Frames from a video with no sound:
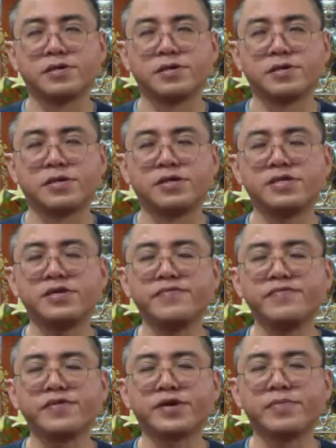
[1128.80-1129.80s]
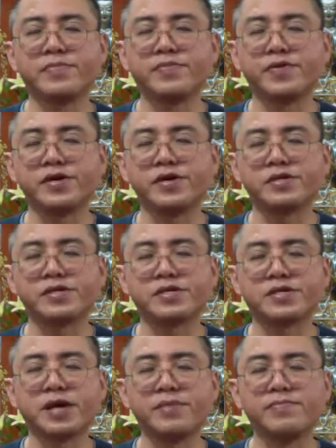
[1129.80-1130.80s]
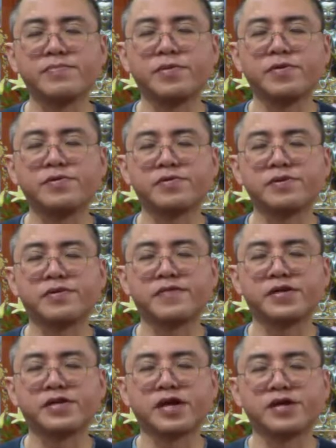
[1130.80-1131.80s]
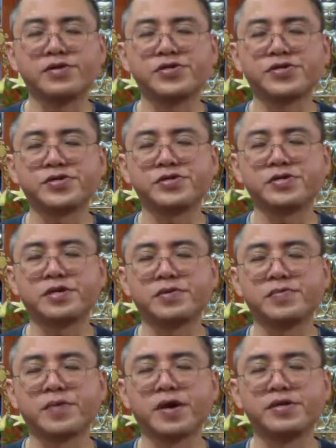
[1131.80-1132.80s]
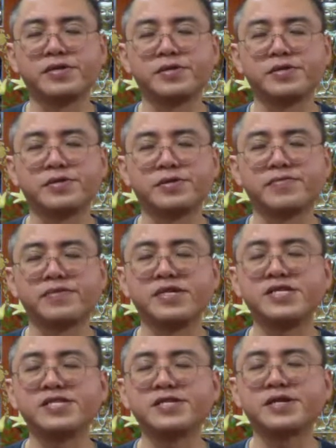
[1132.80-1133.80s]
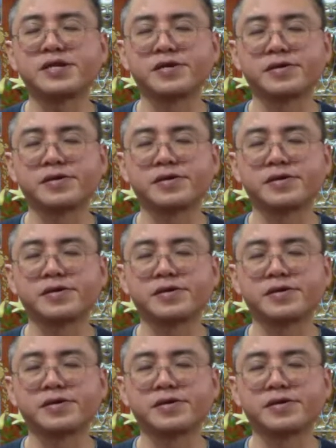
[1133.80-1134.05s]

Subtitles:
And see if we can bring the same mode of attention and awareness of listening